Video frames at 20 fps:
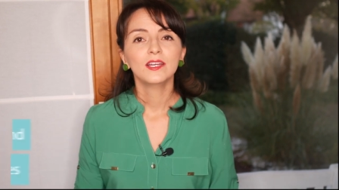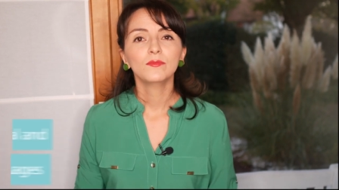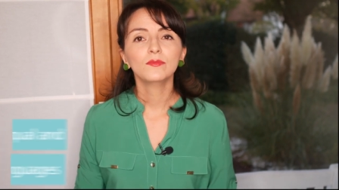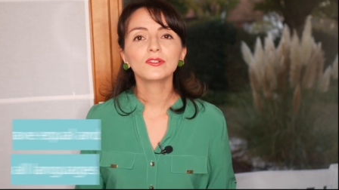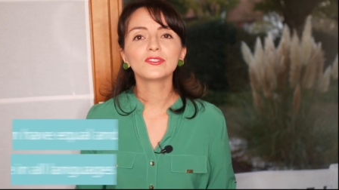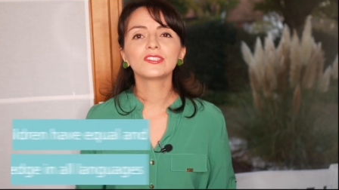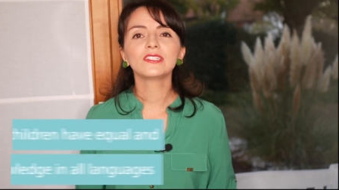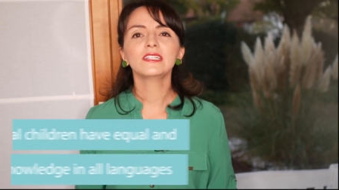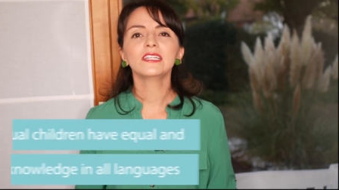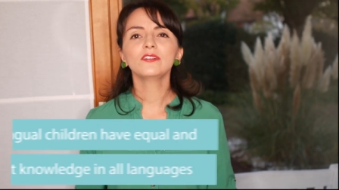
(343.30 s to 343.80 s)

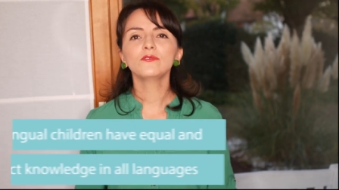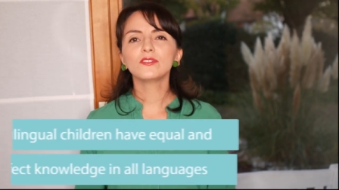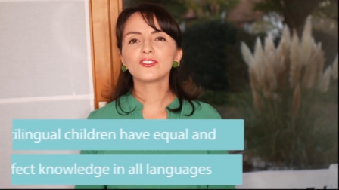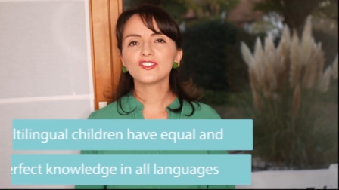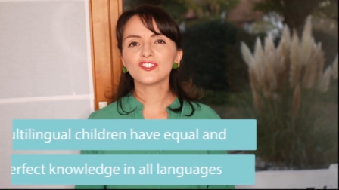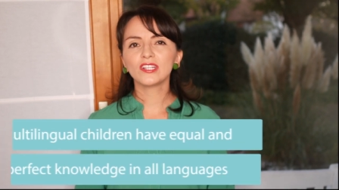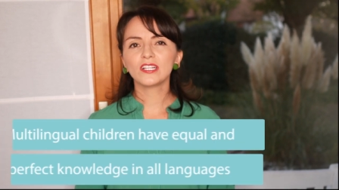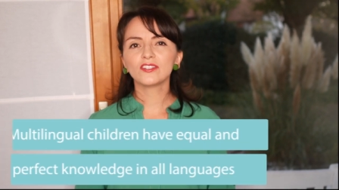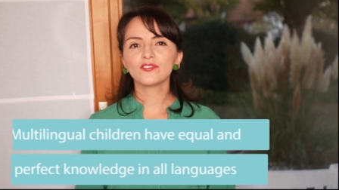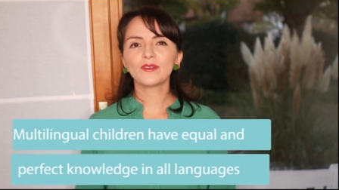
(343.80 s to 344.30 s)
Multilingual
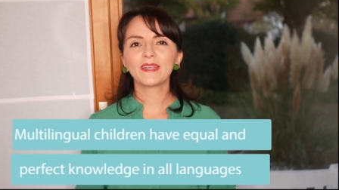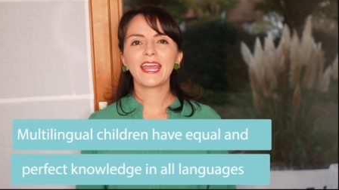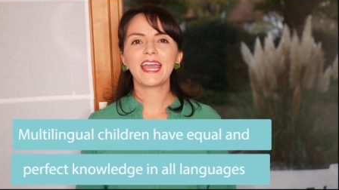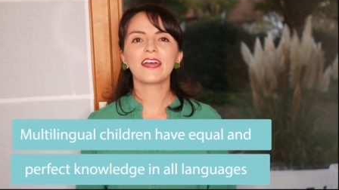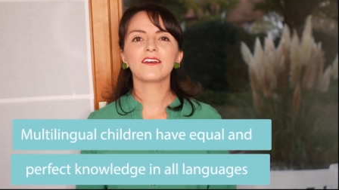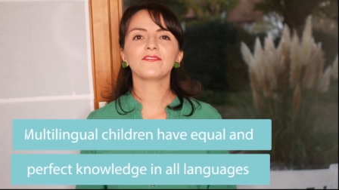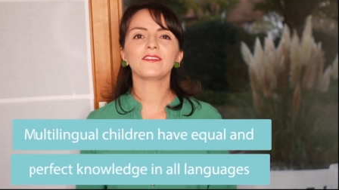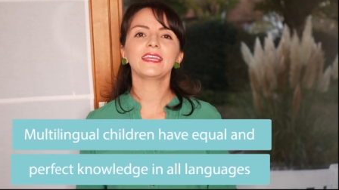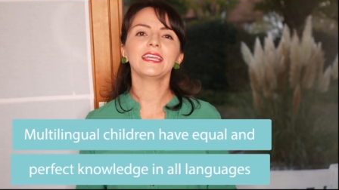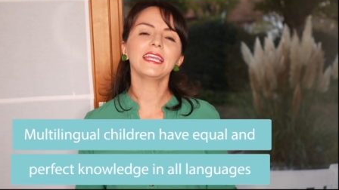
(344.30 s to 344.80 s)
children
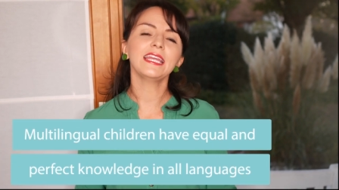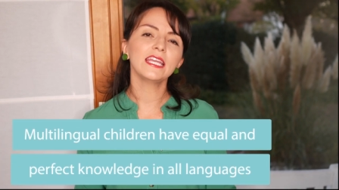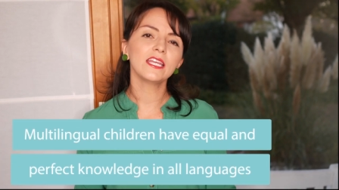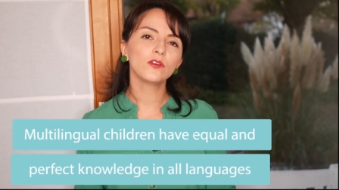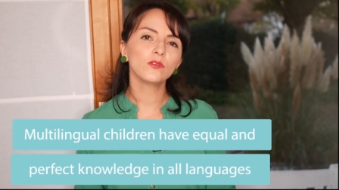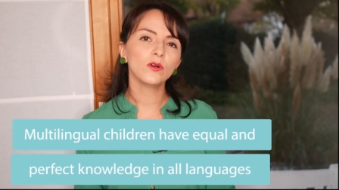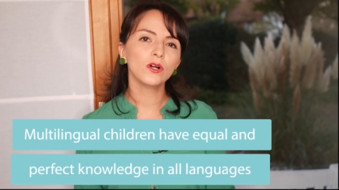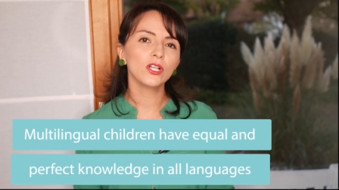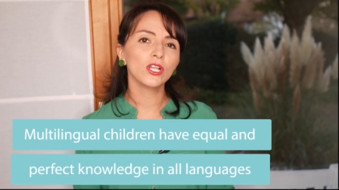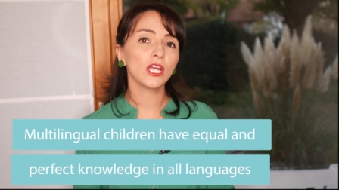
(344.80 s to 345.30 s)
have
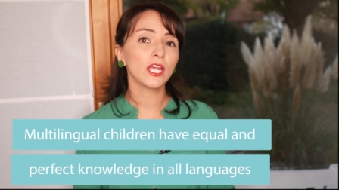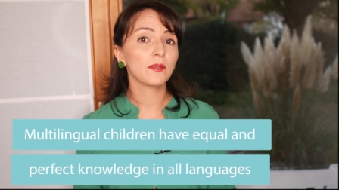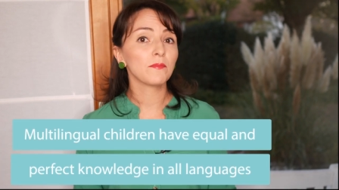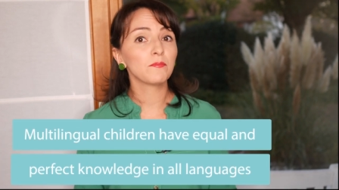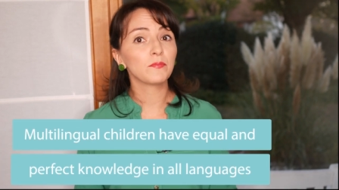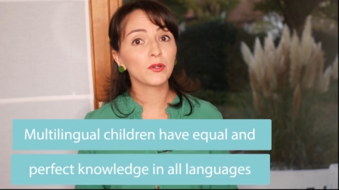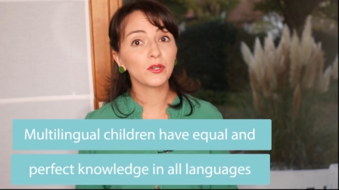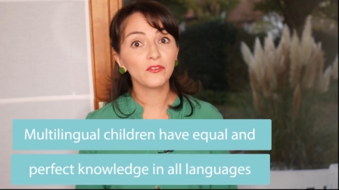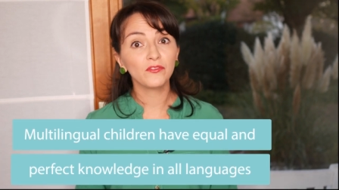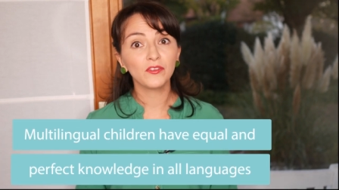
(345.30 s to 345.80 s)
equal
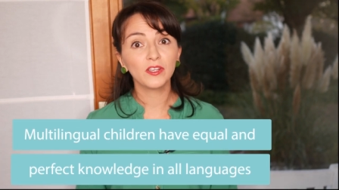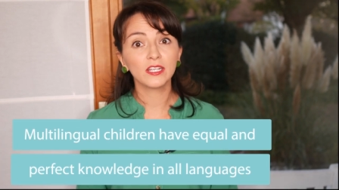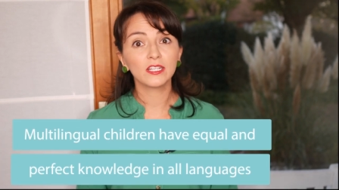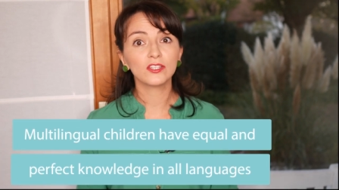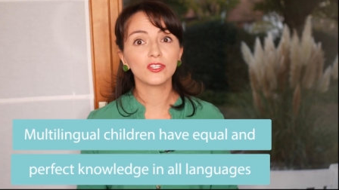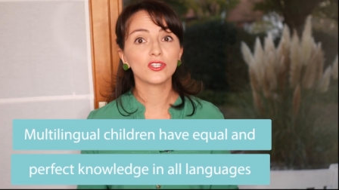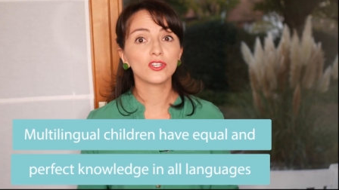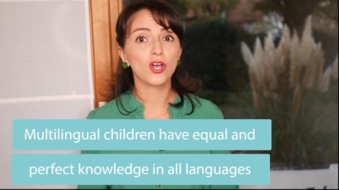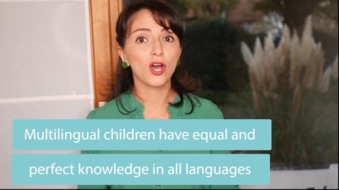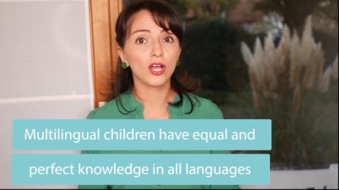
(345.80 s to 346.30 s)
and
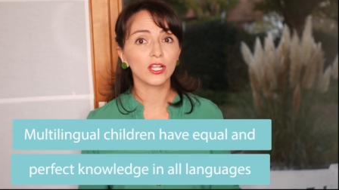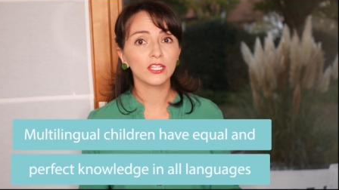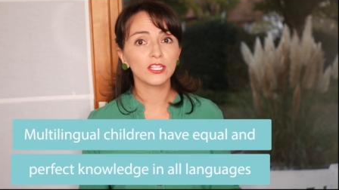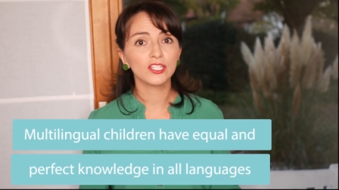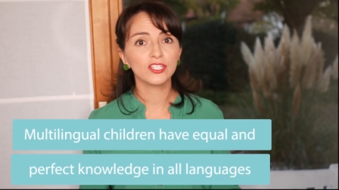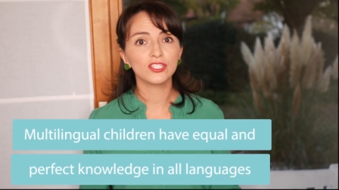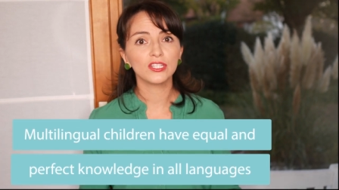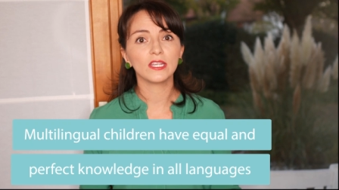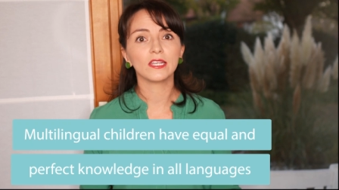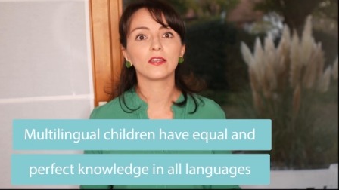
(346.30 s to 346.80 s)
perfect
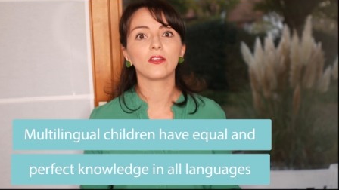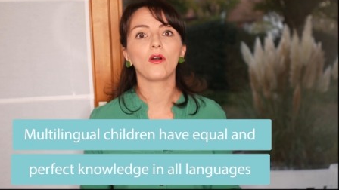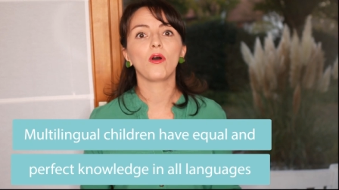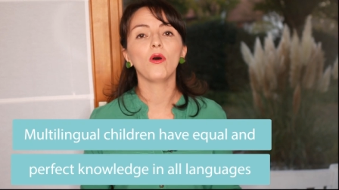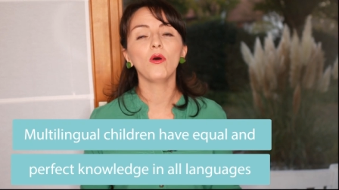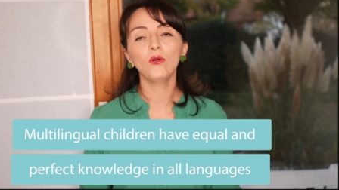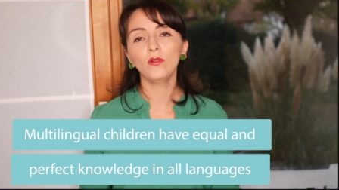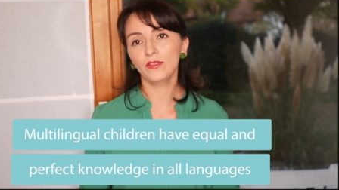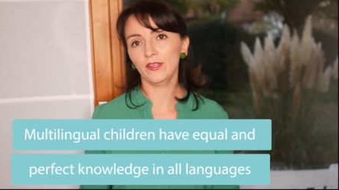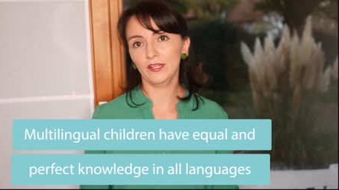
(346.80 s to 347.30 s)
knowledge in
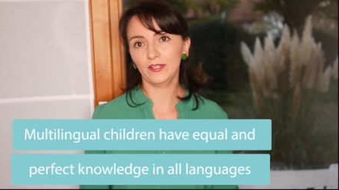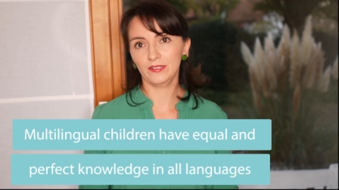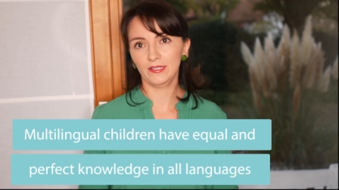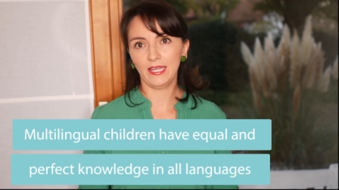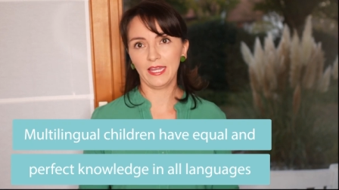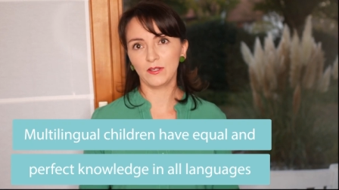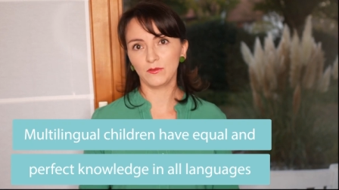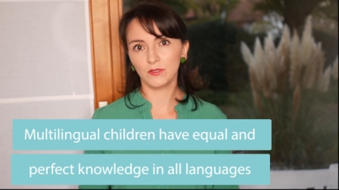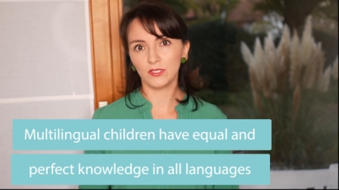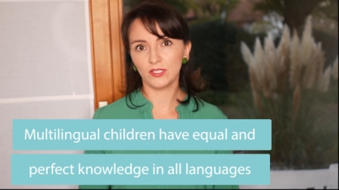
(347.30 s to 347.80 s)
all their
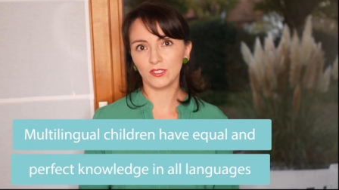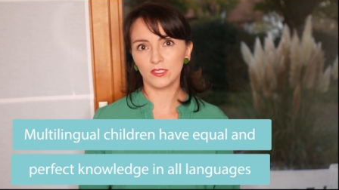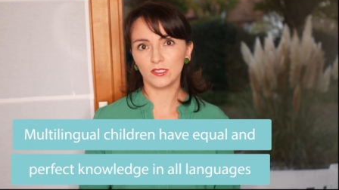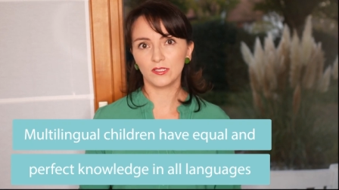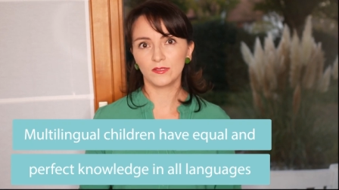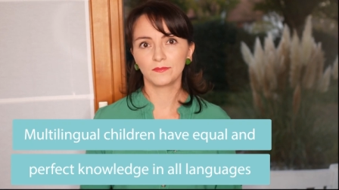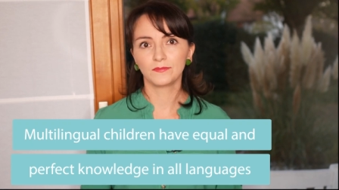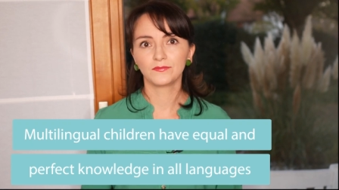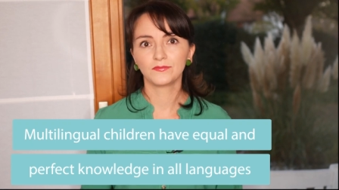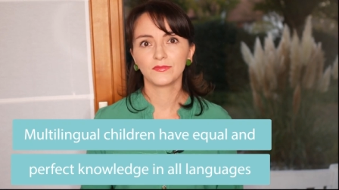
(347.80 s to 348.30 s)

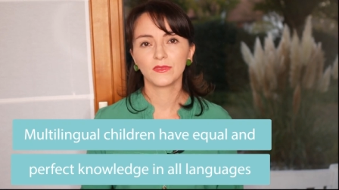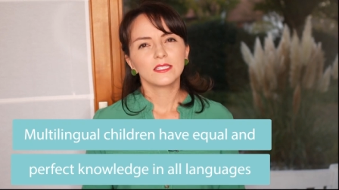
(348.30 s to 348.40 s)
languages.